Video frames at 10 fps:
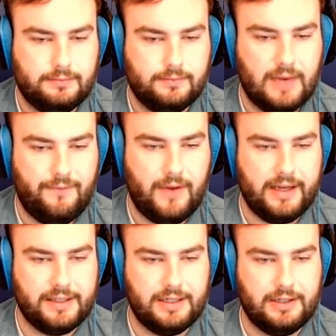
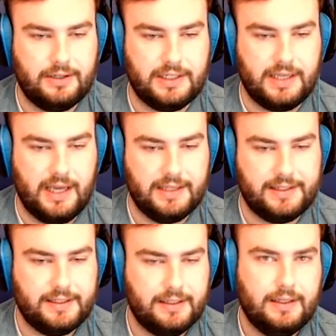Raphael's an interesting
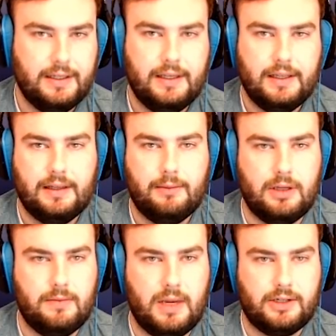case. Let
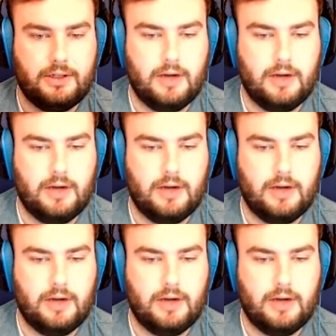me make